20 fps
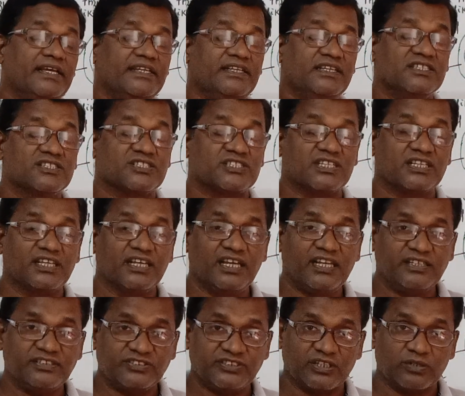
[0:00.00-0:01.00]
in a
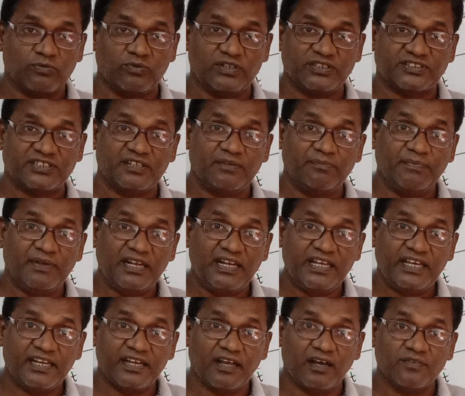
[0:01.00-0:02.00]
single ejaculation,
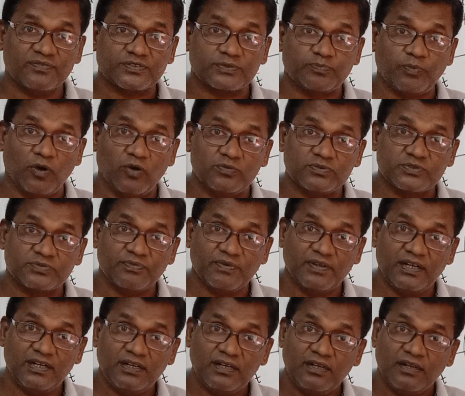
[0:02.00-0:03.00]
million of sperms
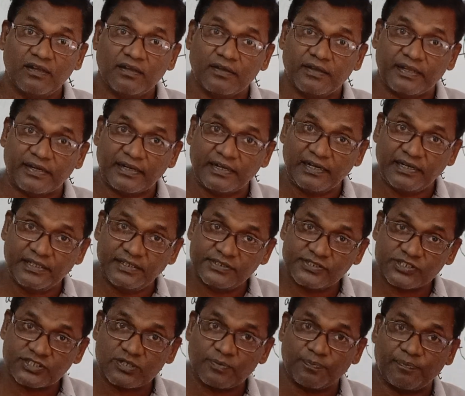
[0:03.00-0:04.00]
will
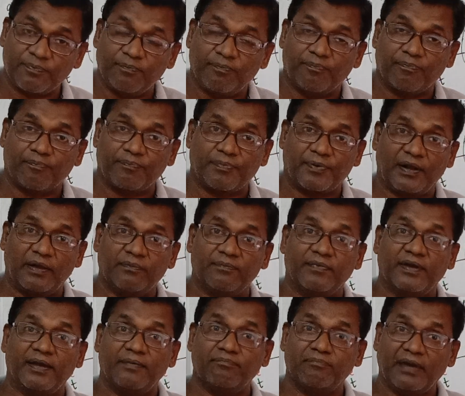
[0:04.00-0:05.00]
released
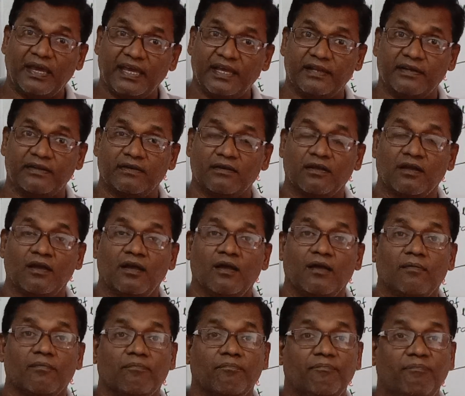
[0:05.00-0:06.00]
from a man,
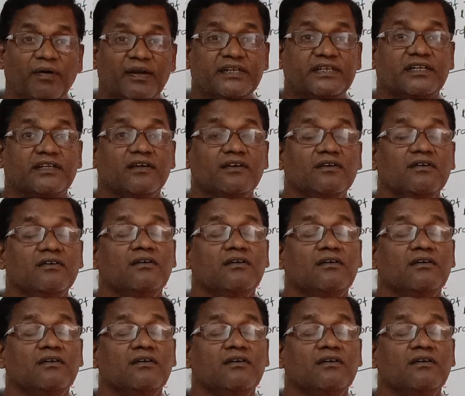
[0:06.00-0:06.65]
but